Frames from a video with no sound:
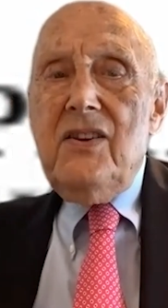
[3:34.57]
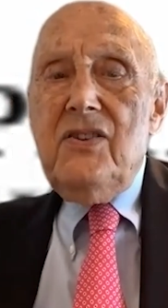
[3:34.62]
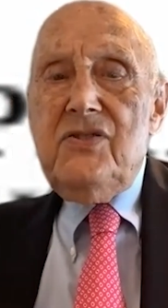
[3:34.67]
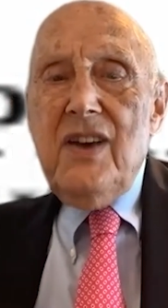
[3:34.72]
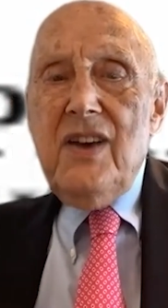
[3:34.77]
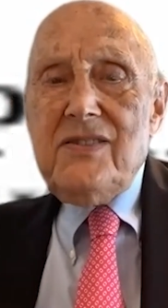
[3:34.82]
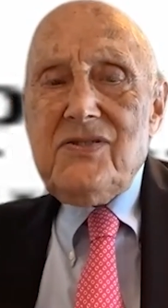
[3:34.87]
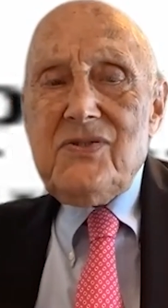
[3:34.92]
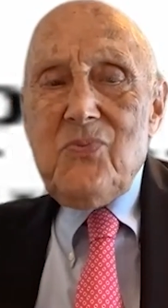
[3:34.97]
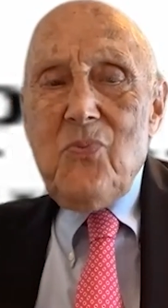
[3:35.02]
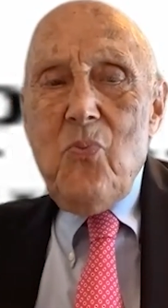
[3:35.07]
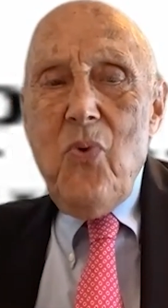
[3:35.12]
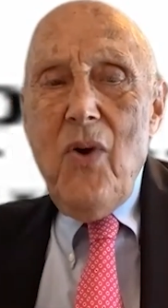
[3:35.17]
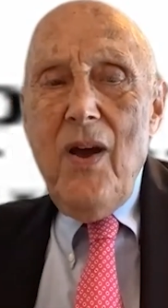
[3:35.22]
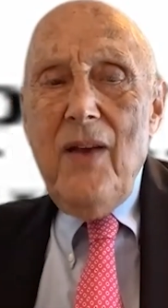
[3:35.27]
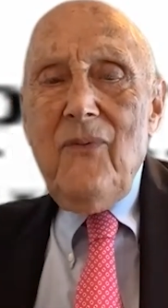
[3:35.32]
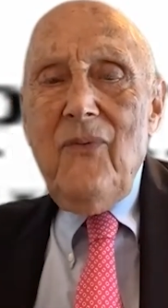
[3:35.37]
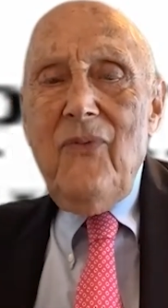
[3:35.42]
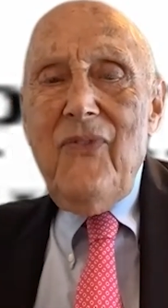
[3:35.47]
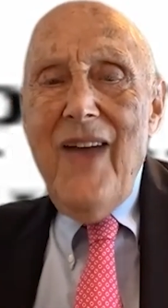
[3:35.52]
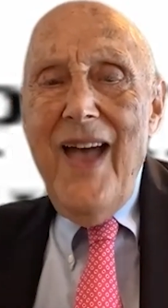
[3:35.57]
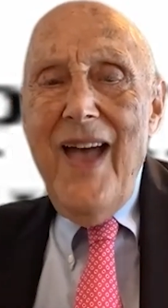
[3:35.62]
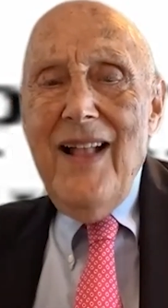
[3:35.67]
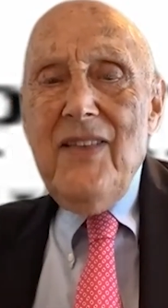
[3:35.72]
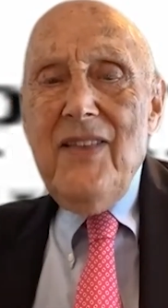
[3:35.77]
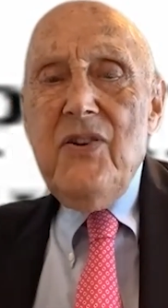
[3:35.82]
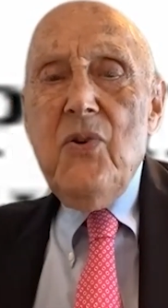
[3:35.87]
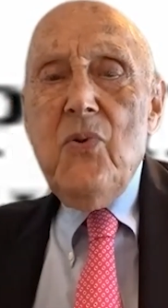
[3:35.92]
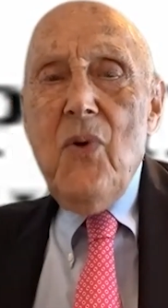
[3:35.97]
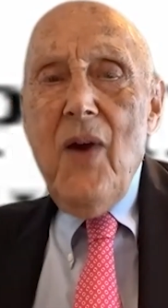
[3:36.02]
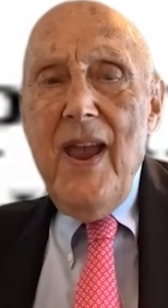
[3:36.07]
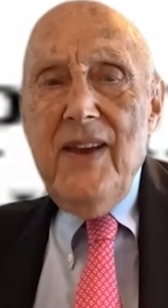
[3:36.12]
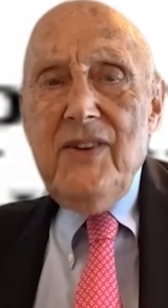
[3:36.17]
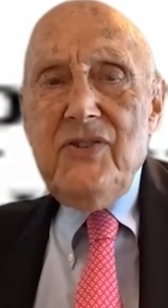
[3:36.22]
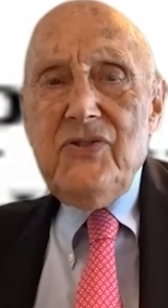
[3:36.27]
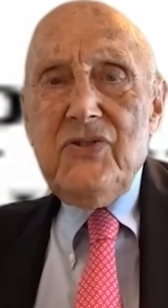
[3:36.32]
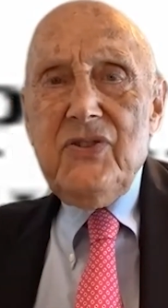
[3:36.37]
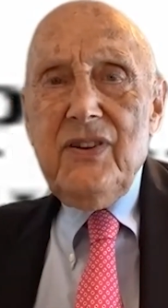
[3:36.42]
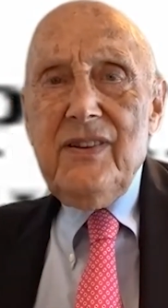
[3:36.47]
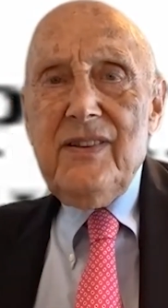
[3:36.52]
just when
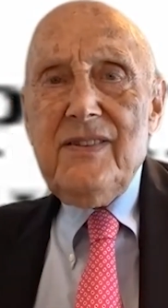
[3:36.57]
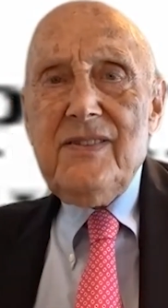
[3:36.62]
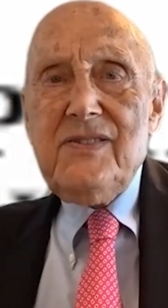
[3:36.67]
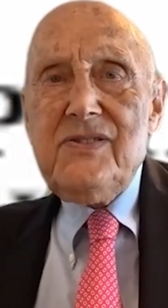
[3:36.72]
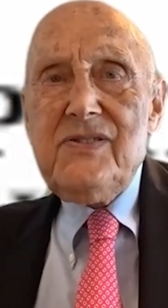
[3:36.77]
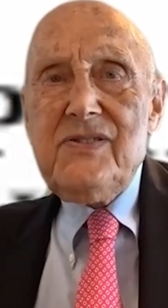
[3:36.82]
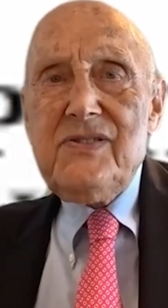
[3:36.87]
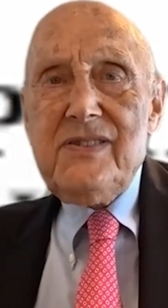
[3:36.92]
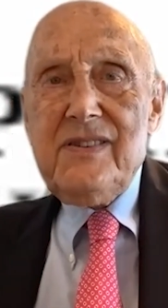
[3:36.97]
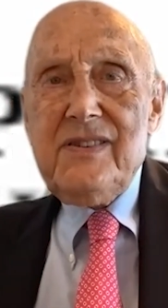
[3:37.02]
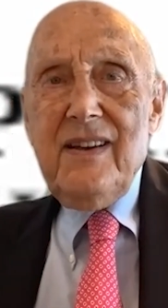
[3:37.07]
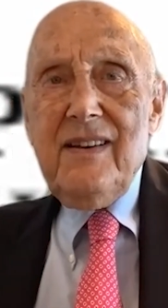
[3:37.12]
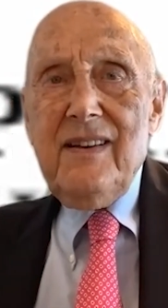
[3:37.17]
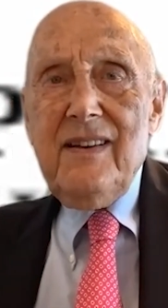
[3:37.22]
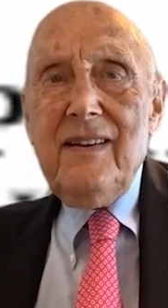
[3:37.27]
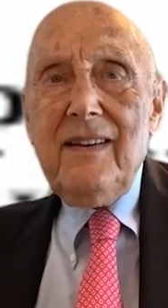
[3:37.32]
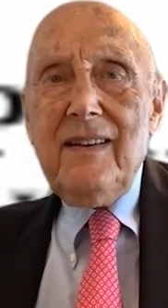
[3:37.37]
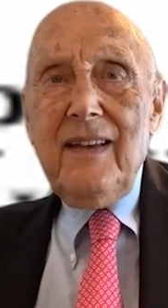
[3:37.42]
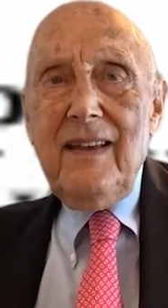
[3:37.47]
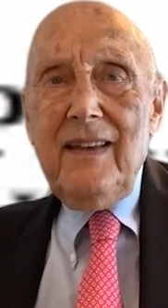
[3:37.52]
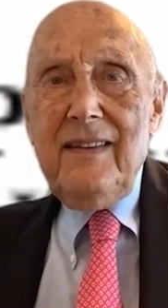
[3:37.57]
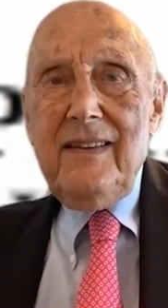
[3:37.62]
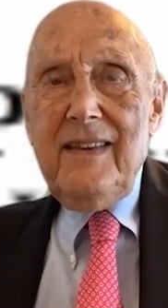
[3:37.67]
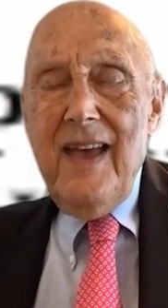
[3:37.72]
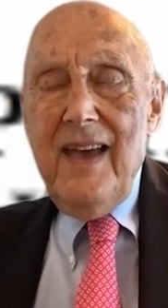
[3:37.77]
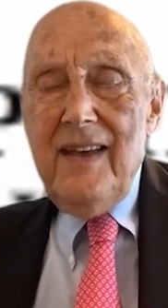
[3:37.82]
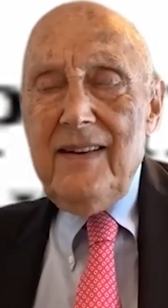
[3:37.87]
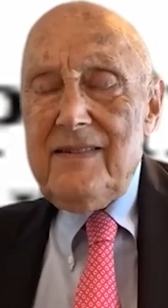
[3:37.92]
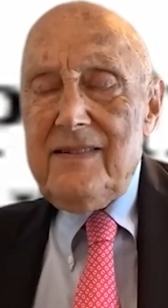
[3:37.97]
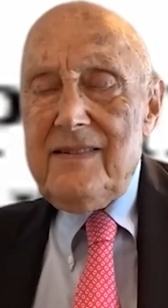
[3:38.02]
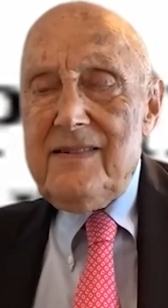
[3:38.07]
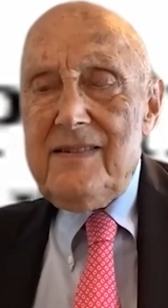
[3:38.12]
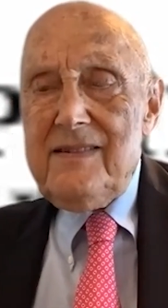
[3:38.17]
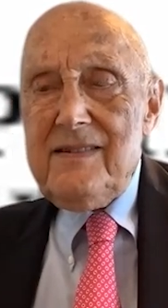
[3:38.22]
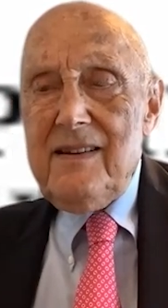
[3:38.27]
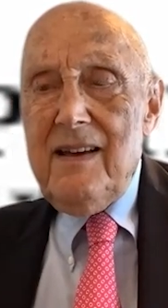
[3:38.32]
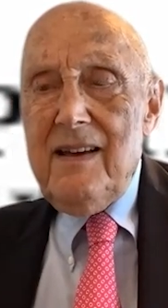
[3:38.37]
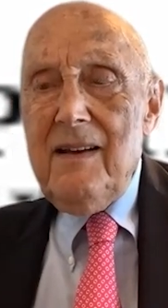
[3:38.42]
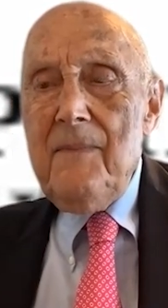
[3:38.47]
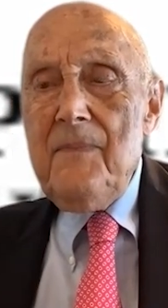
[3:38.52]
valuations uh, get
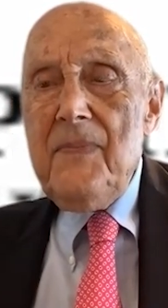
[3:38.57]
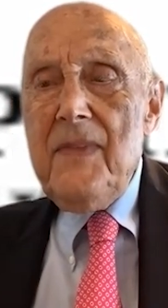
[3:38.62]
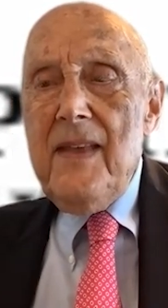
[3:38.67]
uh,